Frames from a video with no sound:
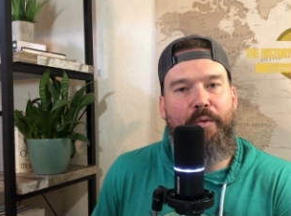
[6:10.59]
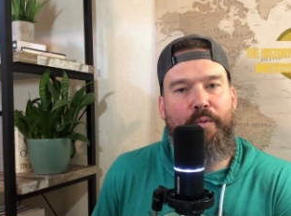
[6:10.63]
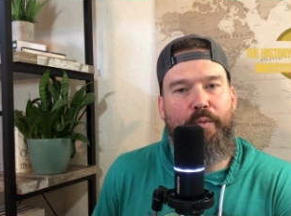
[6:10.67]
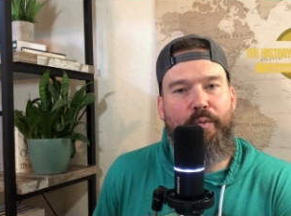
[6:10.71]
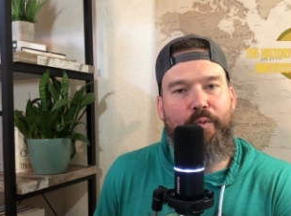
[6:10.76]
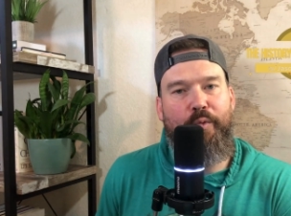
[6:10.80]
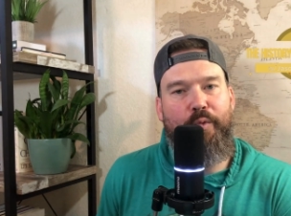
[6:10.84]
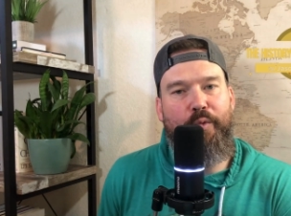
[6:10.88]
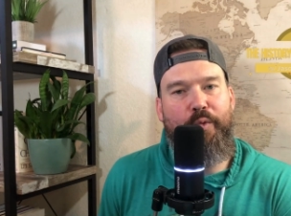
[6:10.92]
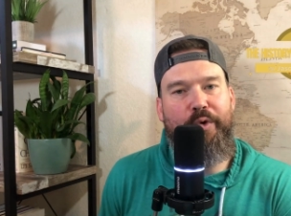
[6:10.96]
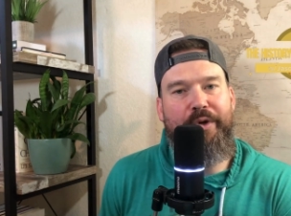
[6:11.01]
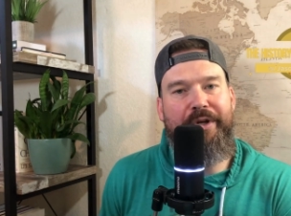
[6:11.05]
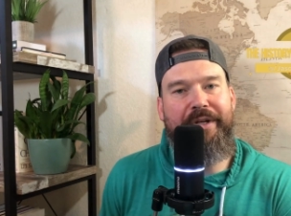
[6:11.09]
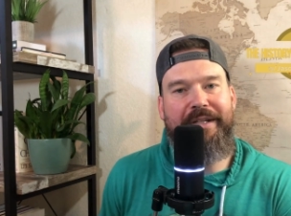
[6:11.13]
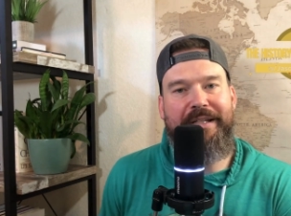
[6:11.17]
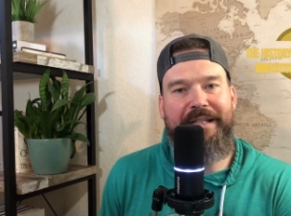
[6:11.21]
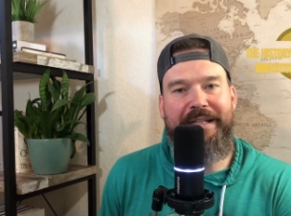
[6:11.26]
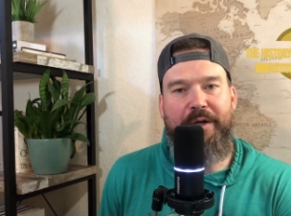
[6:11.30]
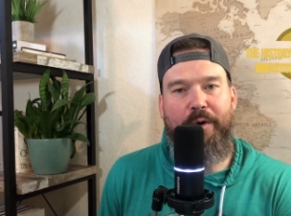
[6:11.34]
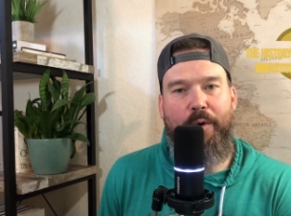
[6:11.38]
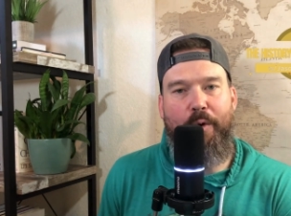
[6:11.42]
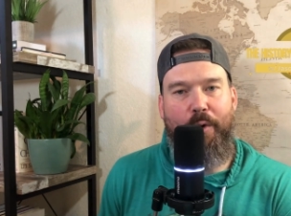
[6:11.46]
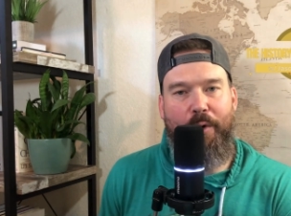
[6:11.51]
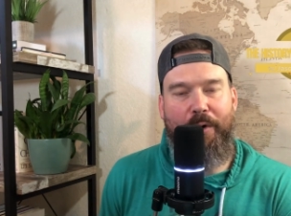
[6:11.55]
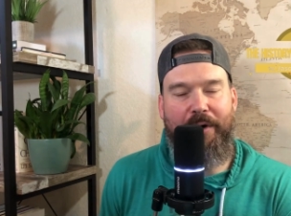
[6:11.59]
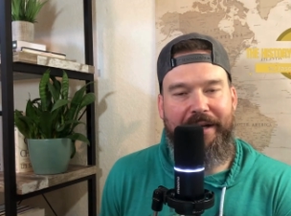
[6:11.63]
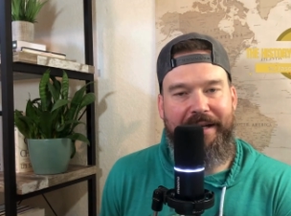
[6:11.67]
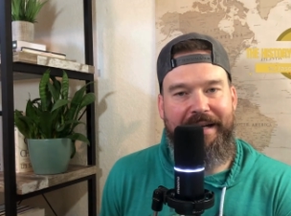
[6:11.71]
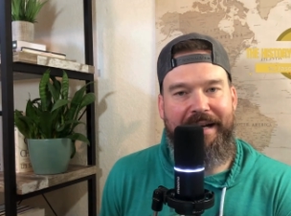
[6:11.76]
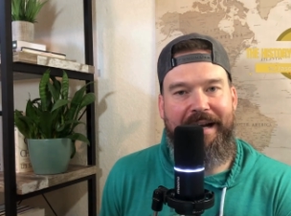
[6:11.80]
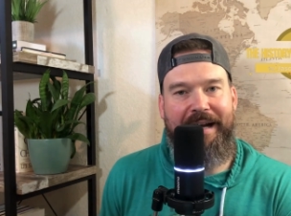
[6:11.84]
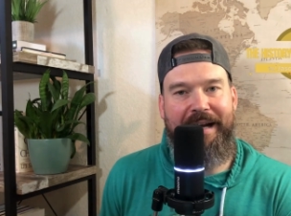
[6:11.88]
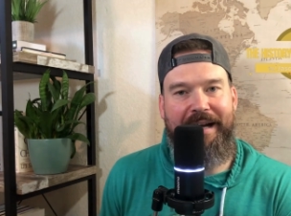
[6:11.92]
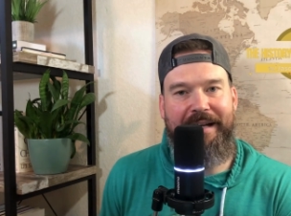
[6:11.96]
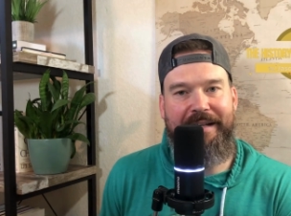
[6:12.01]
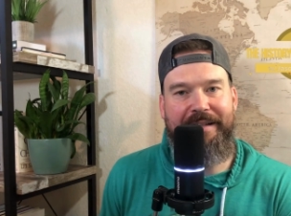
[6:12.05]
really
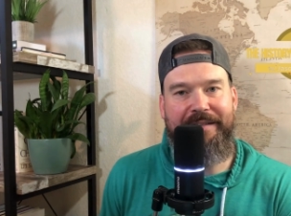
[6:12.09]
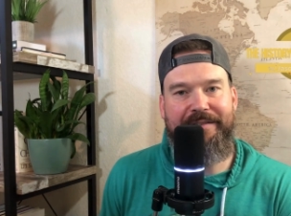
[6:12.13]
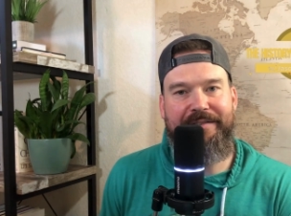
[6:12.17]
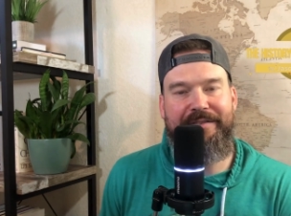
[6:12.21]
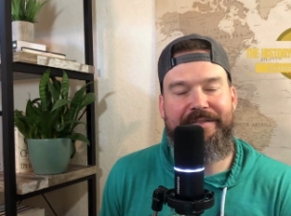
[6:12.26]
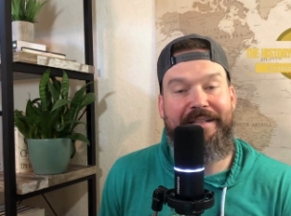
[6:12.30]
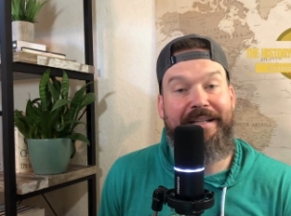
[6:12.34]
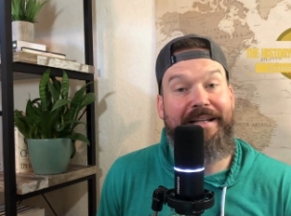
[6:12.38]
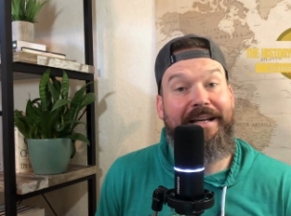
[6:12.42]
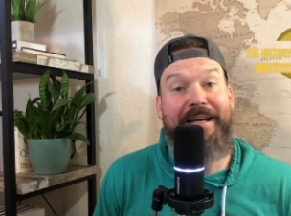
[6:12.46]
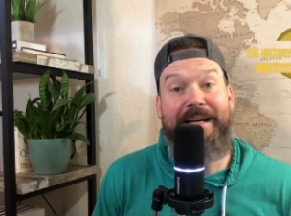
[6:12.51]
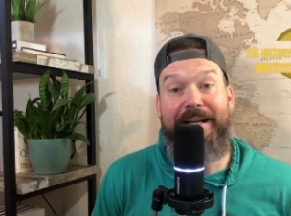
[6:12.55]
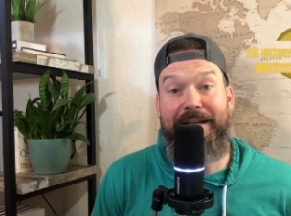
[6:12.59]
organize